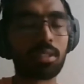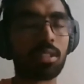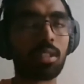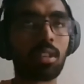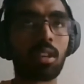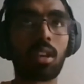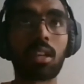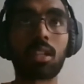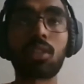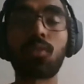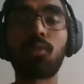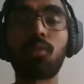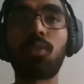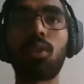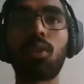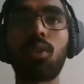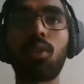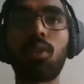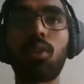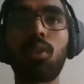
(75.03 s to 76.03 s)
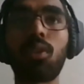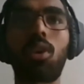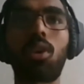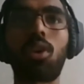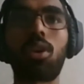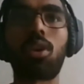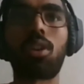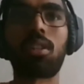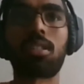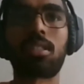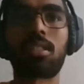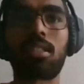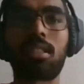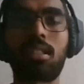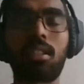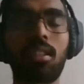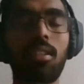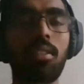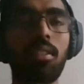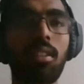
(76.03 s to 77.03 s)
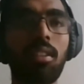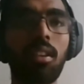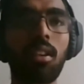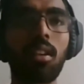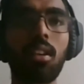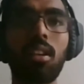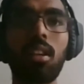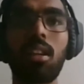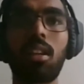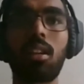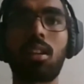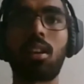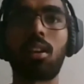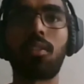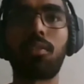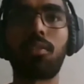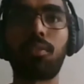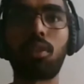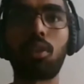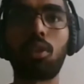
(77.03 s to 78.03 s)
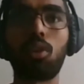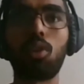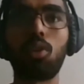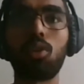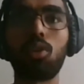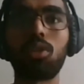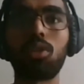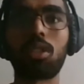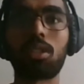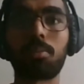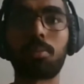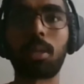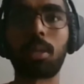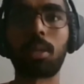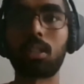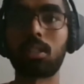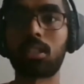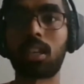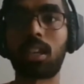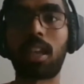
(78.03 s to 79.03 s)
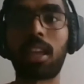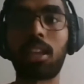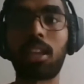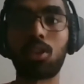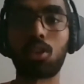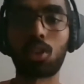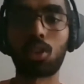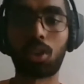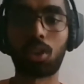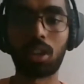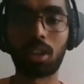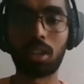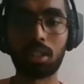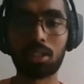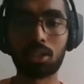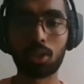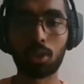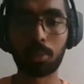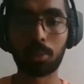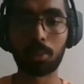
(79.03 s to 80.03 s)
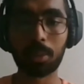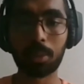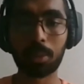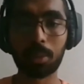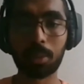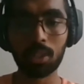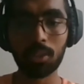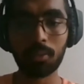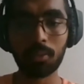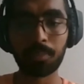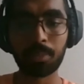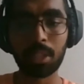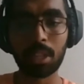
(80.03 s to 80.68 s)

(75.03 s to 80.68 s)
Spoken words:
stressful or really tough to do, just because I enjoyed it so much.